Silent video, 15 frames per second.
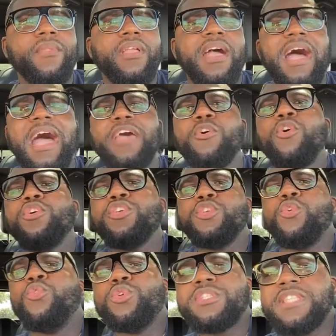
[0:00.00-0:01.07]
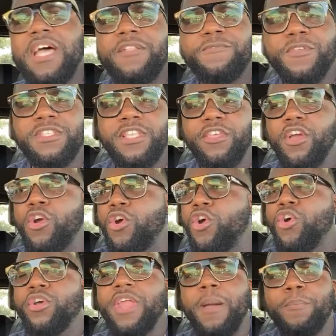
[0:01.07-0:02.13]
I don't use that to say,
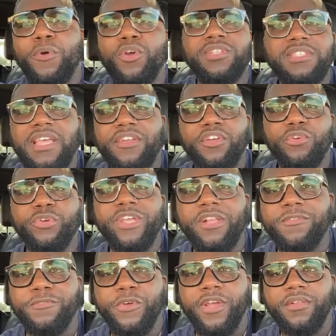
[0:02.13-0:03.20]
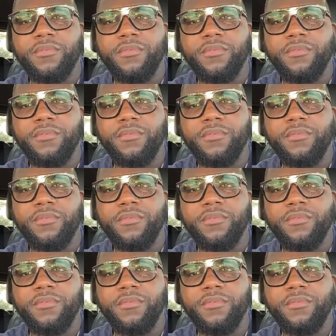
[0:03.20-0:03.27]
oh, that person they're not a real friend.